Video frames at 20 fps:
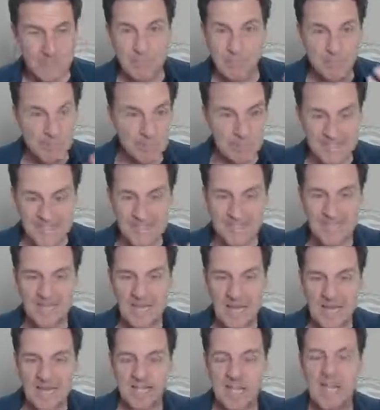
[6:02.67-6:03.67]

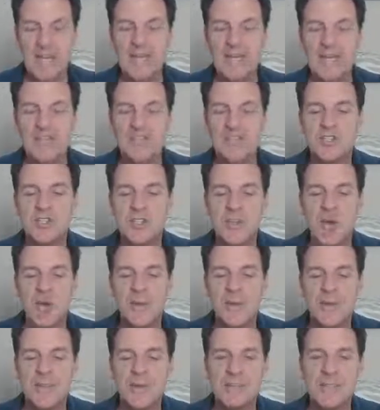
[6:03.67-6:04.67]
Listen, I get
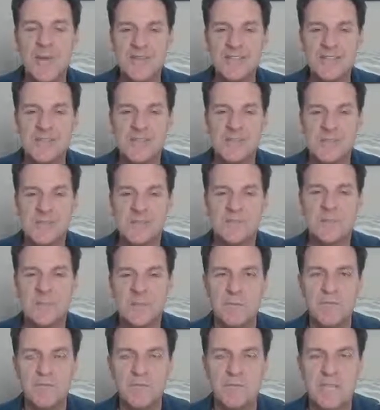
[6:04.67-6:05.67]
so many messages
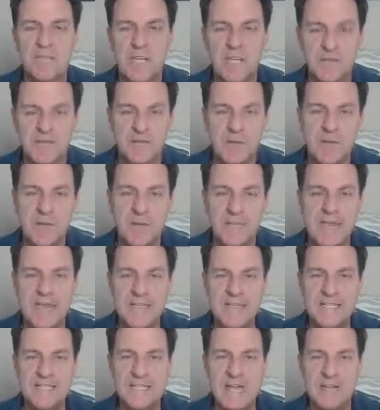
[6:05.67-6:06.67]
from
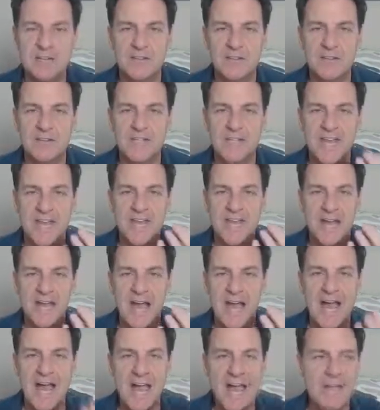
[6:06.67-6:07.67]
ladies out there saying,
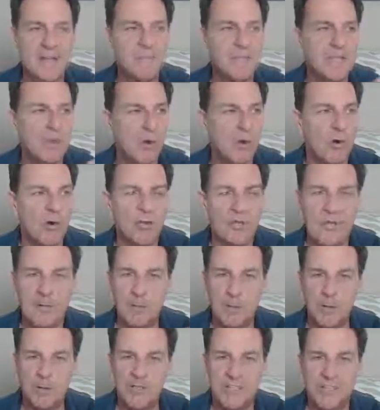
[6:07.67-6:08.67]
I am the only
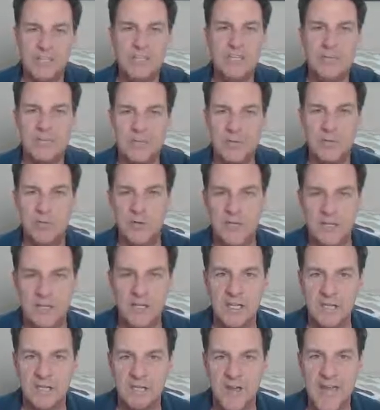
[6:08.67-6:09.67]
person giving
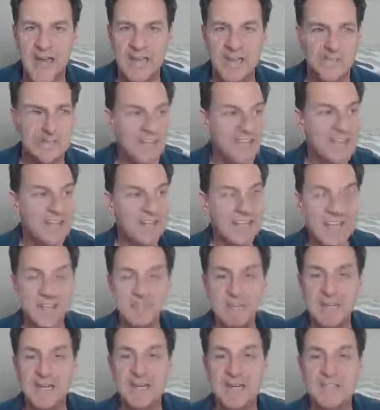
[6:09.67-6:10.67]
real advice.
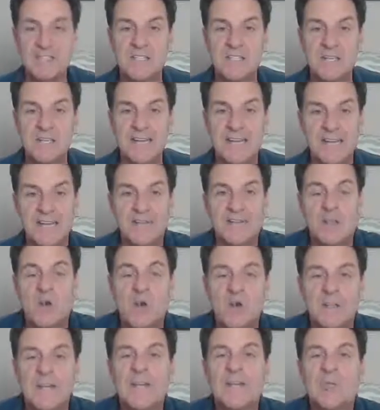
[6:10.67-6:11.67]
That's because it's
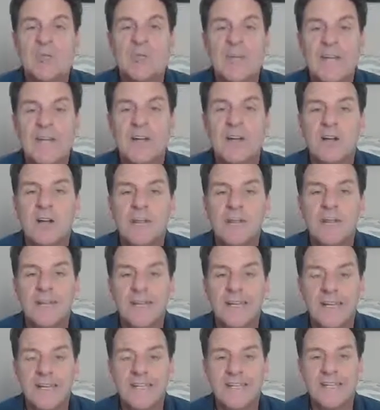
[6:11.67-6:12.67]
only real
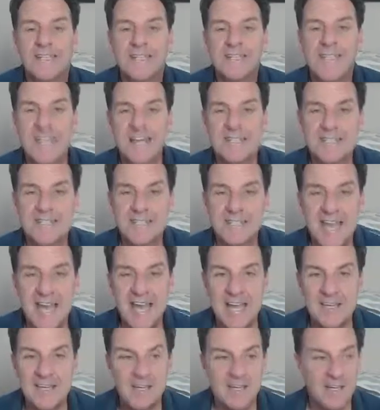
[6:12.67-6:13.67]
in the sense
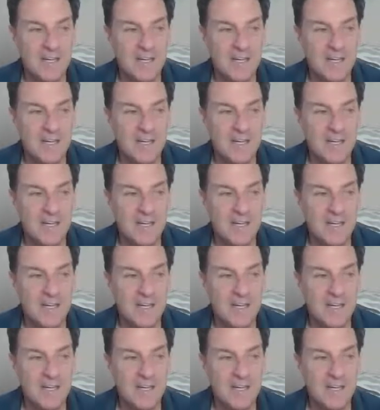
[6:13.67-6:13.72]
that